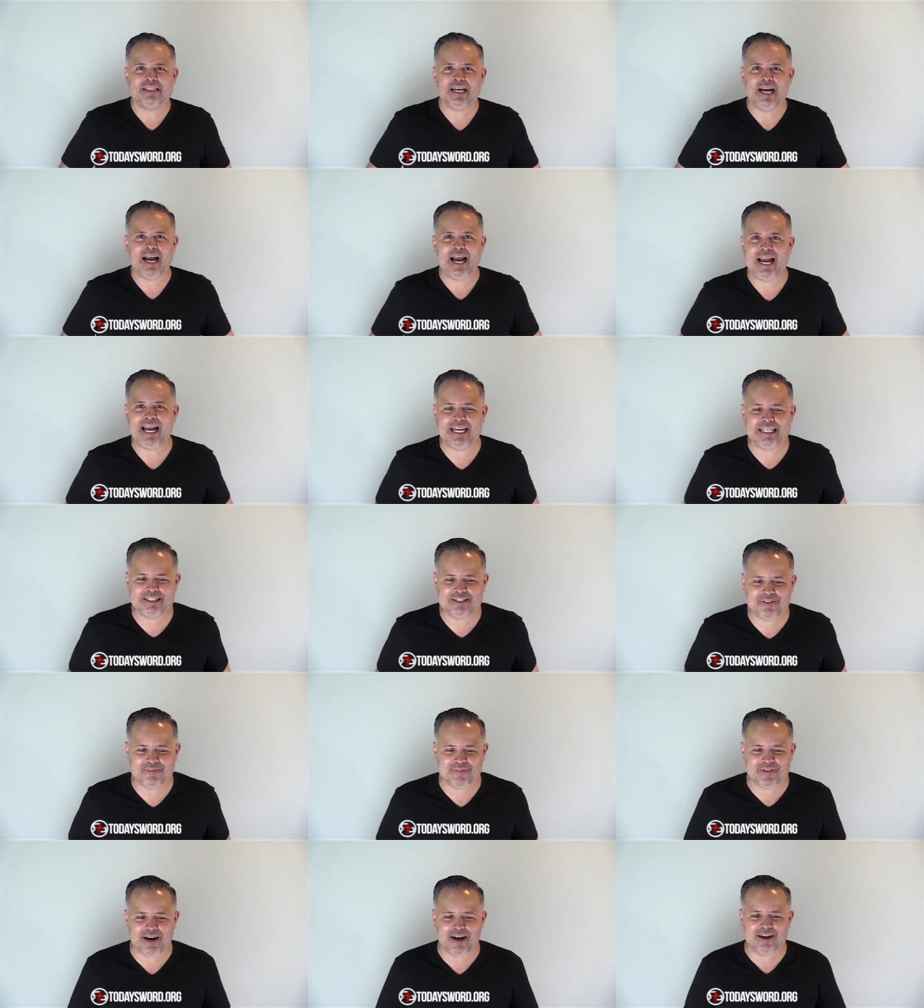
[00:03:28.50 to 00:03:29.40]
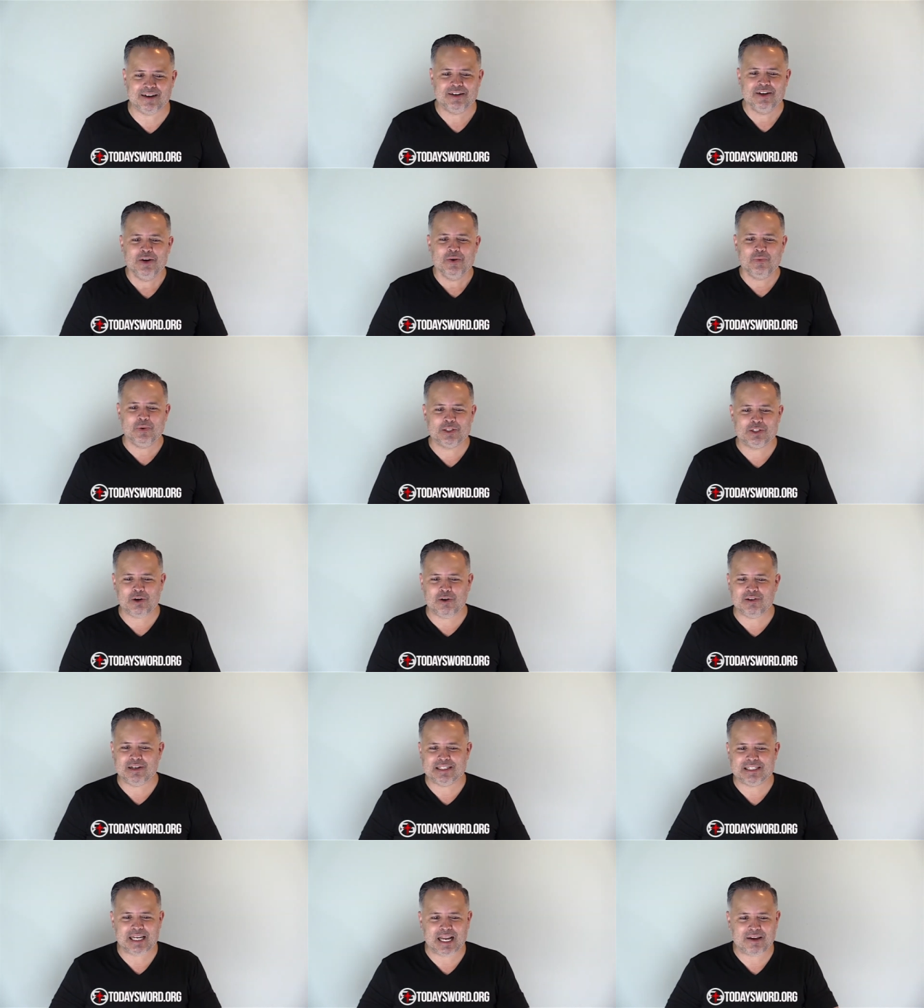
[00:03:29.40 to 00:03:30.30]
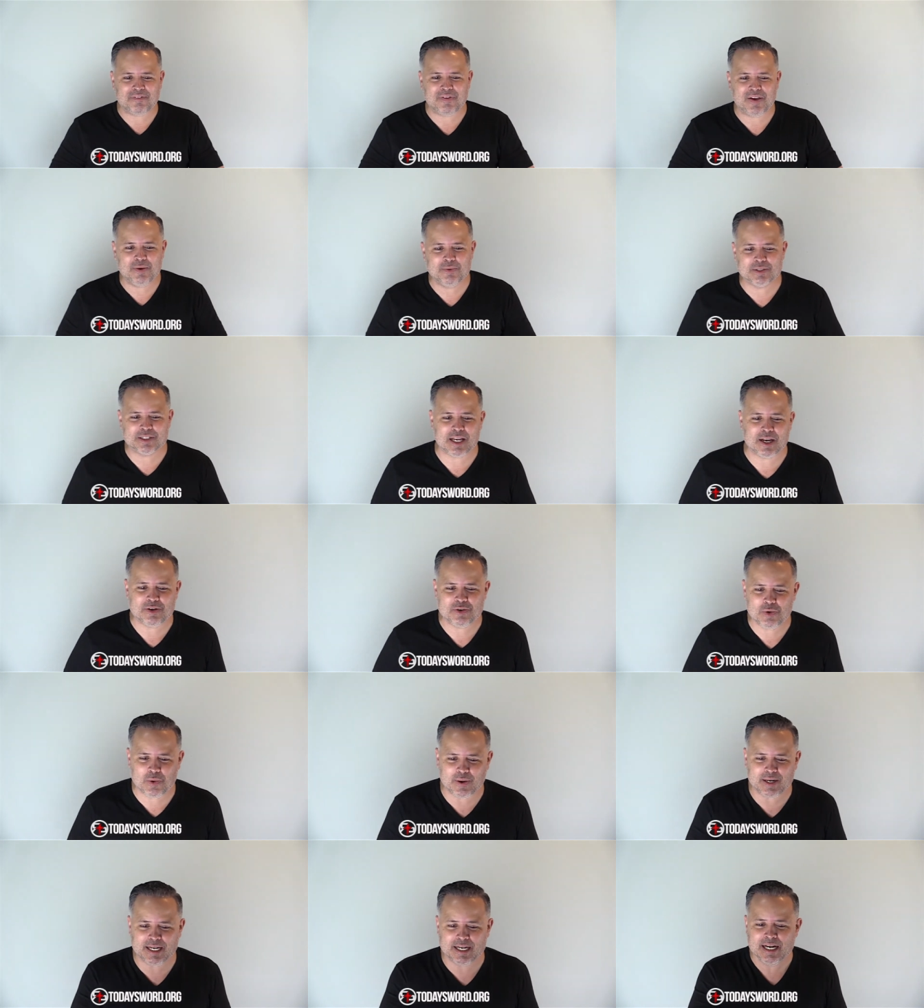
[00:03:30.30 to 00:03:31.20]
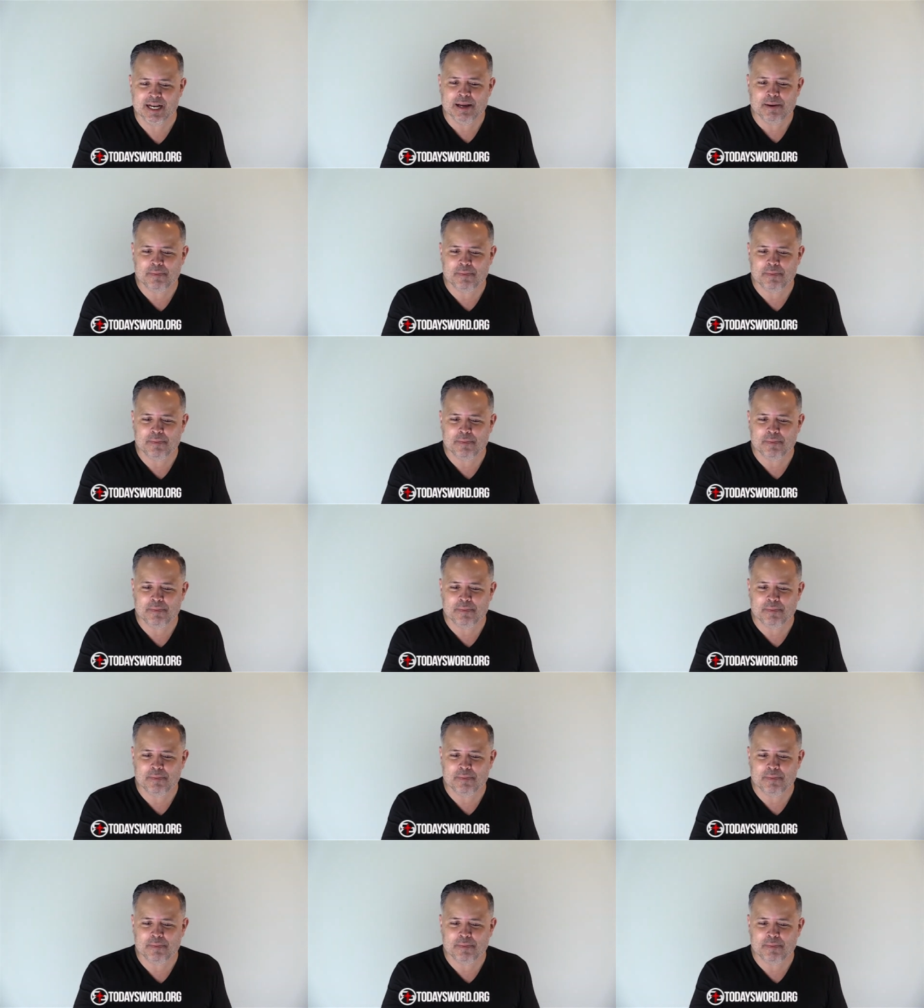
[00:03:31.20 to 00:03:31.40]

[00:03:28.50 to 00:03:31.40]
The hand of God was on his life. He was anointed.